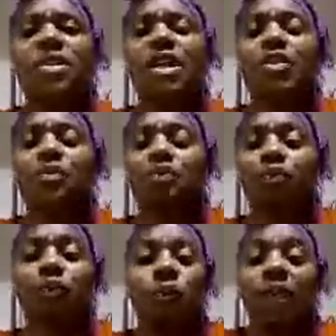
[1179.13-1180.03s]
that's
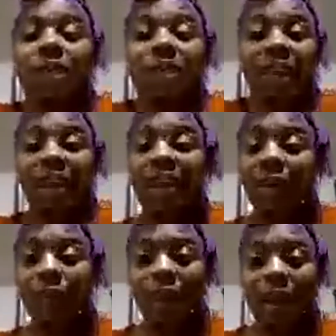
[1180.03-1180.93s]
ruling the
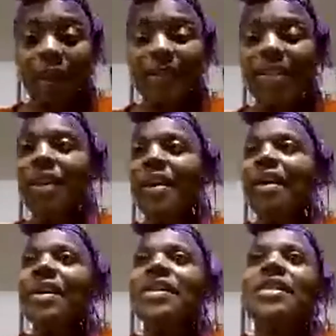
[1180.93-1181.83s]
airways.
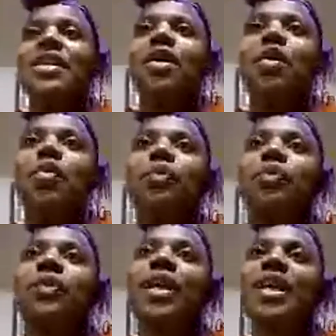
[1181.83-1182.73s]
And so
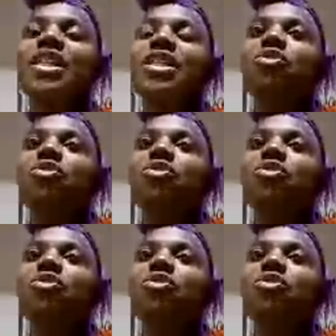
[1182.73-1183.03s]
these